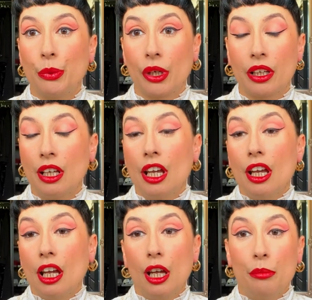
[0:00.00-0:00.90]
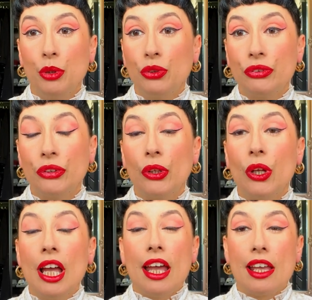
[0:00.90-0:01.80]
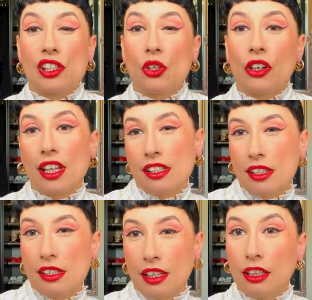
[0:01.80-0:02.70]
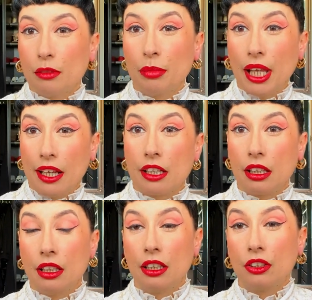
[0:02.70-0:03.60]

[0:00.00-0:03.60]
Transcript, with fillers: work uh, beautiful as long as it's in black uh,